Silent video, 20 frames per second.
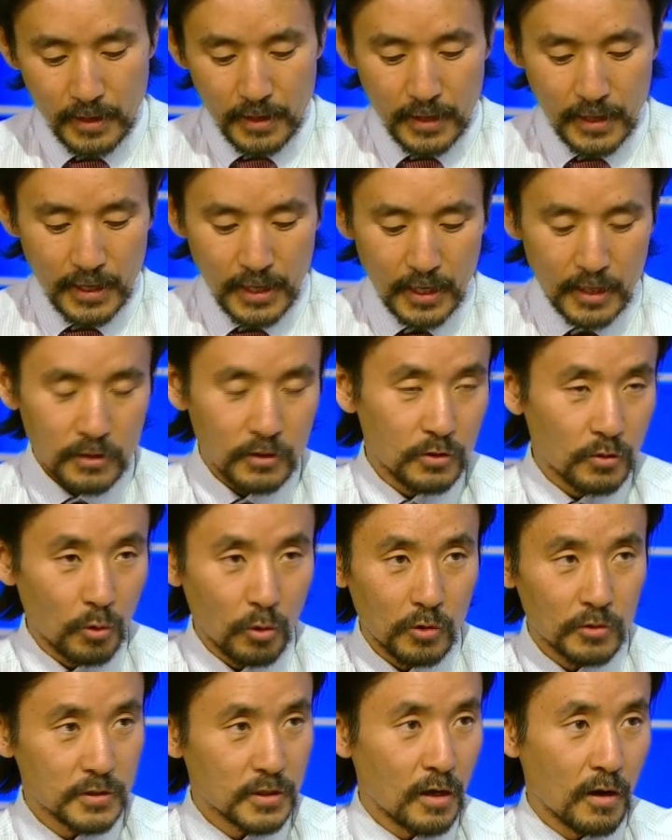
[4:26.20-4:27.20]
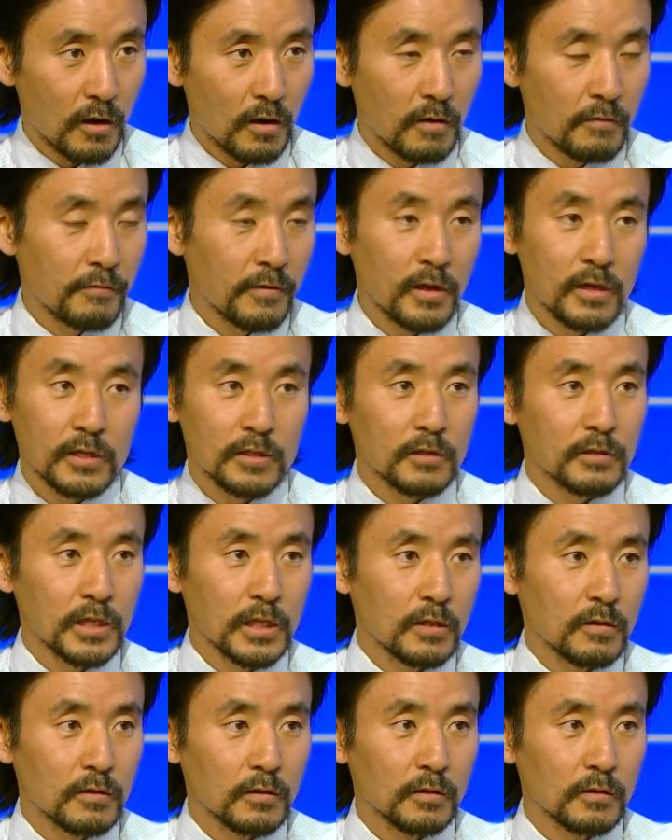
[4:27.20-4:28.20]
And those are very
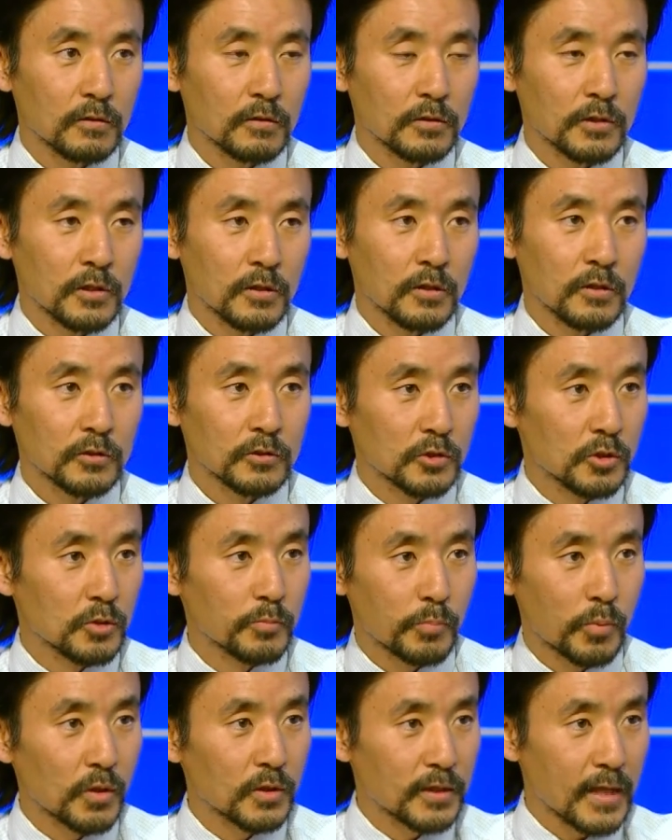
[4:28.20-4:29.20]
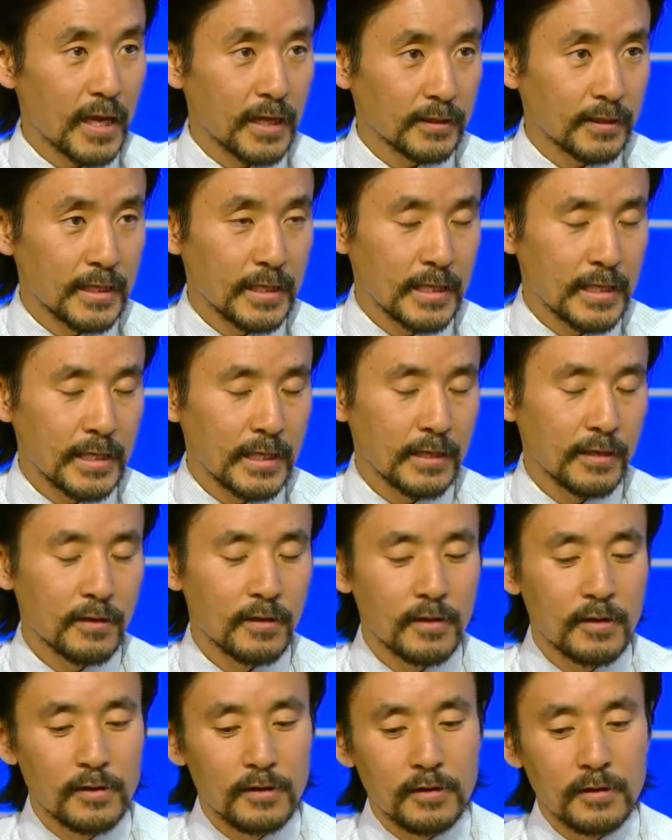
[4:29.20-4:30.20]
critical, to protecting
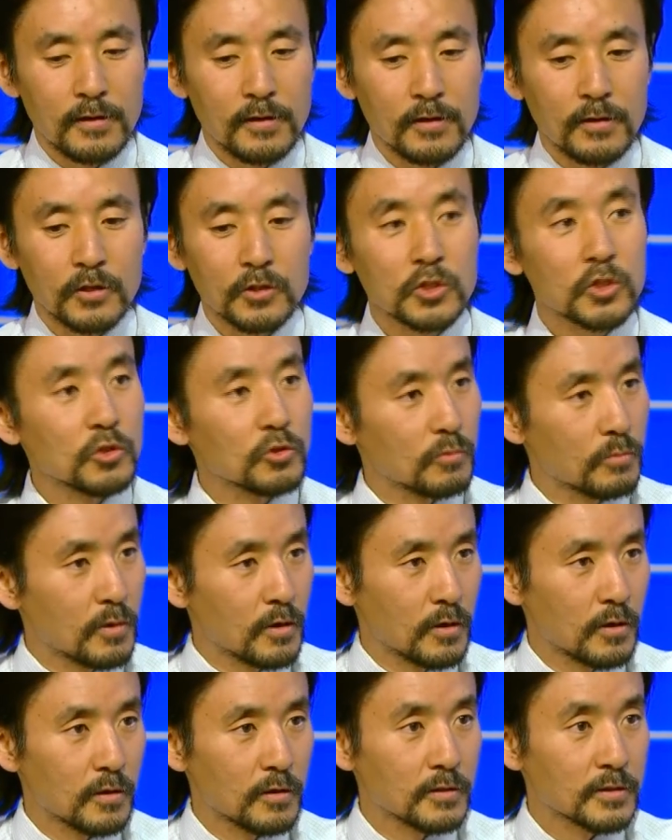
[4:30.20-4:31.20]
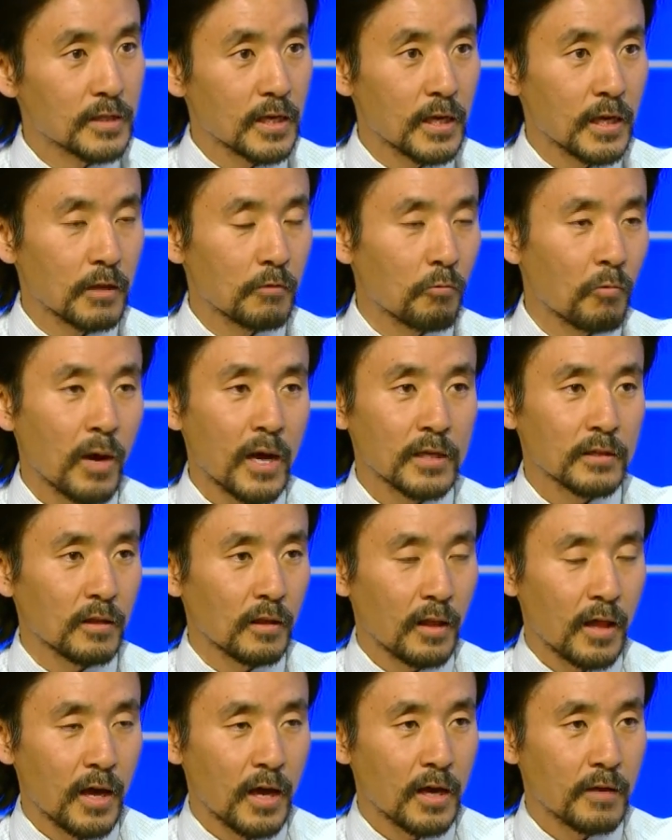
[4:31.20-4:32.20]
humans and
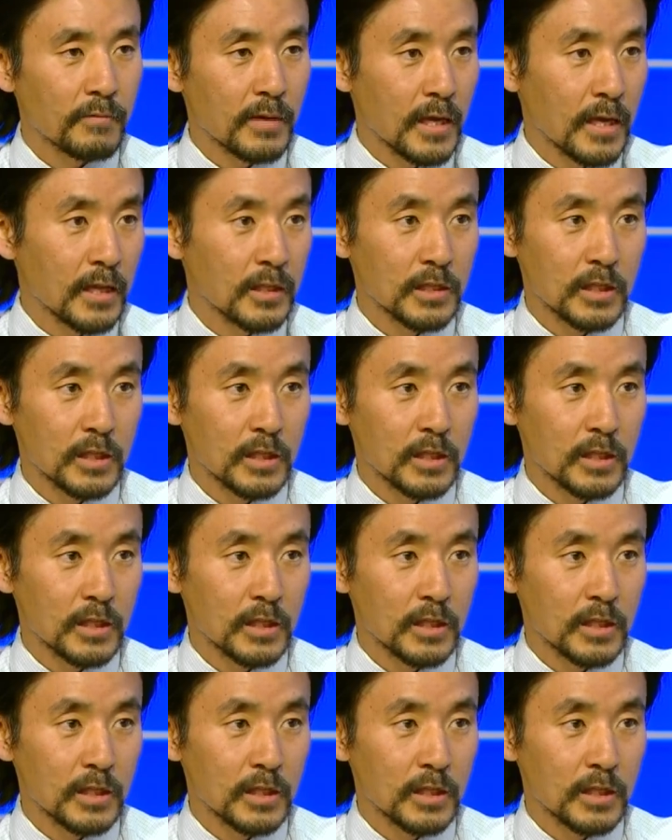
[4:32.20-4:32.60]
wildlife and